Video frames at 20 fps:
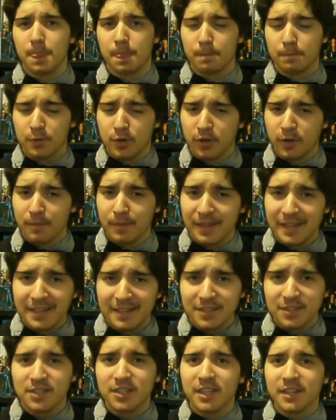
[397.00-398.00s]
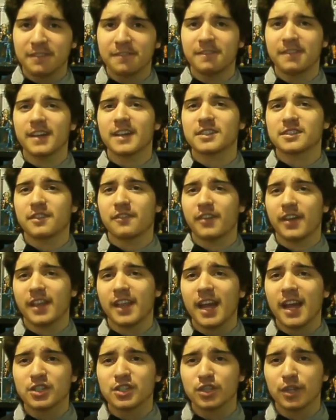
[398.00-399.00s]
could have been easily fixed if they had
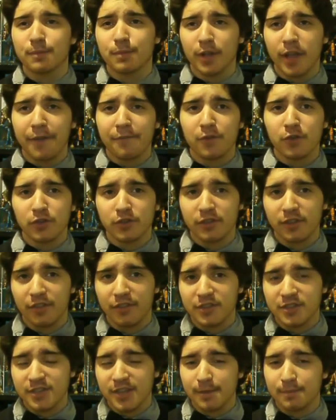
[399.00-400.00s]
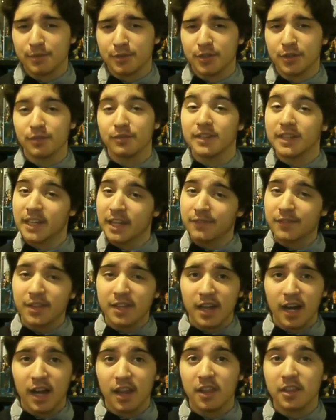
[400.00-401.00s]
actually put effort into this episode and given
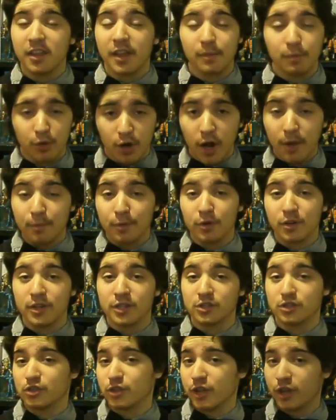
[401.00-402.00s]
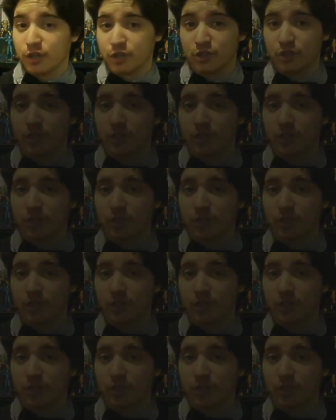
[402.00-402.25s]
Colin a proper introduction.